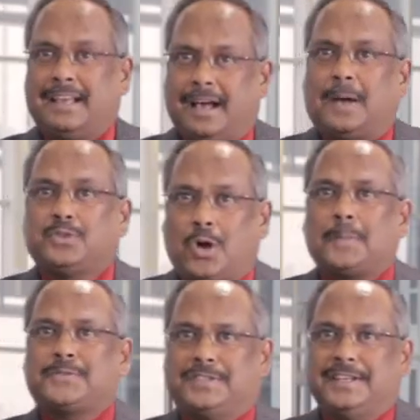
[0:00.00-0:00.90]

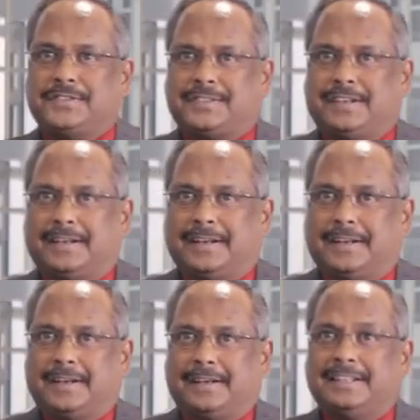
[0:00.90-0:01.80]
absorbs these
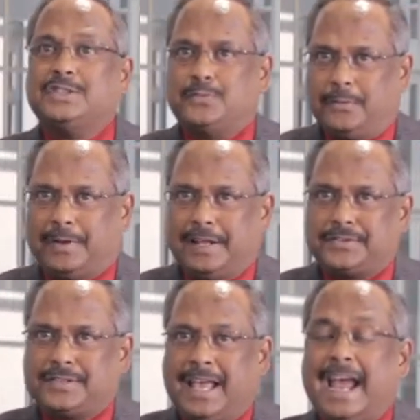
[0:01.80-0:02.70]

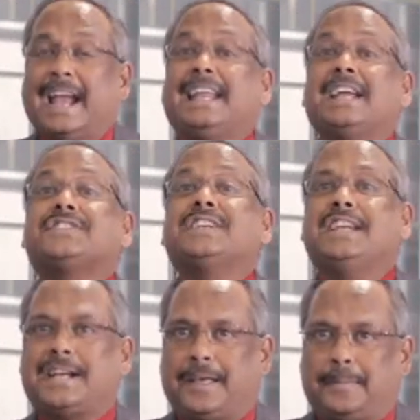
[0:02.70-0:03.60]
wavelengths and gets
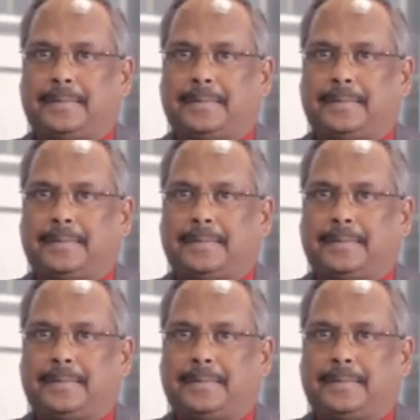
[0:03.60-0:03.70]
heated up,